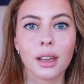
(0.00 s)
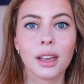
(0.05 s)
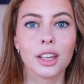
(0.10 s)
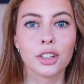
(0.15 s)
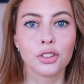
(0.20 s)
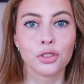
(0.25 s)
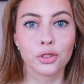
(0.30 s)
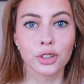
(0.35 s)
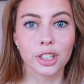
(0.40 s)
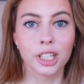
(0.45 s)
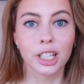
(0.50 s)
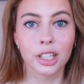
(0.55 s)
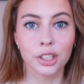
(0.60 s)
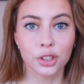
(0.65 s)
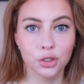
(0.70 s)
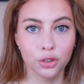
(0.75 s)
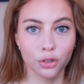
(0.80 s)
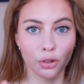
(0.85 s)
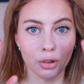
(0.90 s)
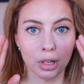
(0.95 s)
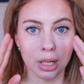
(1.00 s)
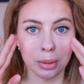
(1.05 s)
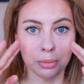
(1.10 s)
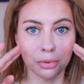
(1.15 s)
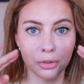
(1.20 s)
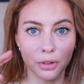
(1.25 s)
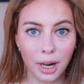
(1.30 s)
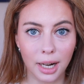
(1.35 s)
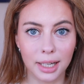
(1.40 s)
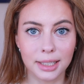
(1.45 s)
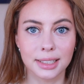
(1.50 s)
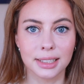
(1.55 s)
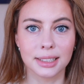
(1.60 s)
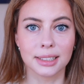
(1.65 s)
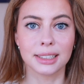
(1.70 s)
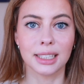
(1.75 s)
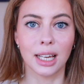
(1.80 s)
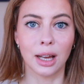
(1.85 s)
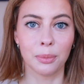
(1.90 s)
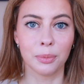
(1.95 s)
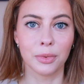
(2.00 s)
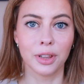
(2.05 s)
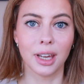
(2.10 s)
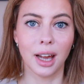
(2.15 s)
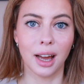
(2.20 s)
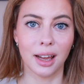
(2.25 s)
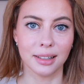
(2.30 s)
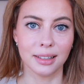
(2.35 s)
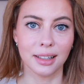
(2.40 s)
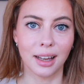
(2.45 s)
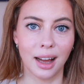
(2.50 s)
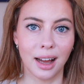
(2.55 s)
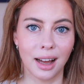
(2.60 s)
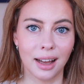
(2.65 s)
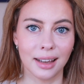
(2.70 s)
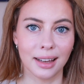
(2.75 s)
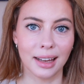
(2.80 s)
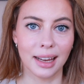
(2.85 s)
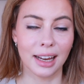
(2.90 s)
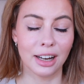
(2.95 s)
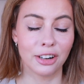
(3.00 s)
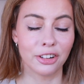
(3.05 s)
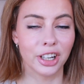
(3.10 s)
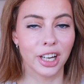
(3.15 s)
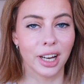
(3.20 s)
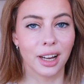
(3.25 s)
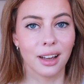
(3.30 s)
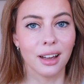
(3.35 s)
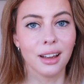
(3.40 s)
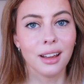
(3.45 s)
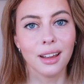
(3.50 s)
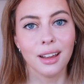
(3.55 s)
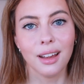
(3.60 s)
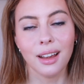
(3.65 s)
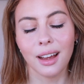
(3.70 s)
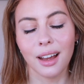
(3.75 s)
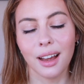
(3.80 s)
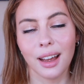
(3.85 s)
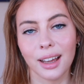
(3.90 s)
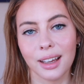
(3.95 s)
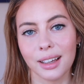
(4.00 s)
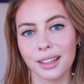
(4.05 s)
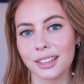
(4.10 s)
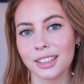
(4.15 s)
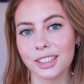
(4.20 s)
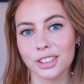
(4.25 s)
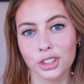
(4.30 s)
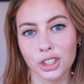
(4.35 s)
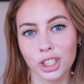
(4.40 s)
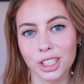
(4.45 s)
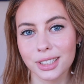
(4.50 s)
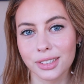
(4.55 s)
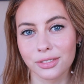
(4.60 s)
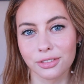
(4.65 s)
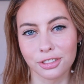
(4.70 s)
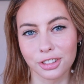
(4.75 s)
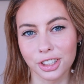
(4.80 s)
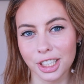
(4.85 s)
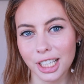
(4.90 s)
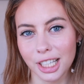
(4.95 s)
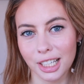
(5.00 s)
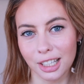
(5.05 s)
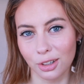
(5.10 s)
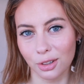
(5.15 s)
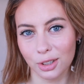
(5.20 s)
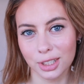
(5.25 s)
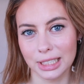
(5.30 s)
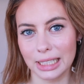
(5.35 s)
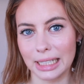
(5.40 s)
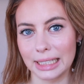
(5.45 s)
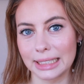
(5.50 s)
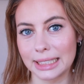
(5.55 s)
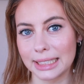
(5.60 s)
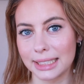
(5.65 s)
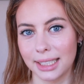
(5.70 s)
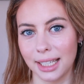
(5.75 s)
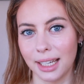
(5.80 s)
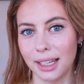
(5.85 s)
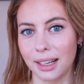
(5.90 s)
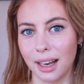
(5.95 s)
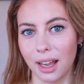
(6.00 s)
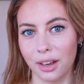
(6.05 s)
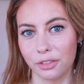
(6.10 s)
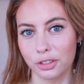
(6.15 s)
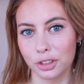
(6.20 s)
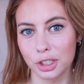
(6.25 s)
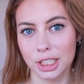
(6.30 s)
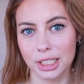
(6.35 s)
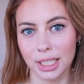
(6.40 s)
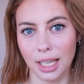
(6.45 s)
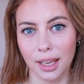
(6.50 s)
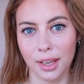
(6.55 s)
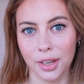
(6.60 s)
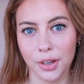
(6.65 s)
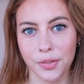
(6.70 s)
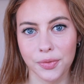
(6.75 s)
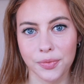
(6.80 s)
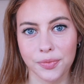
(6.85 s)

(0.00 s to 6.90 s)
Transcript: It really truly brightens up the under eye area, and it just really looks like skin, I would say.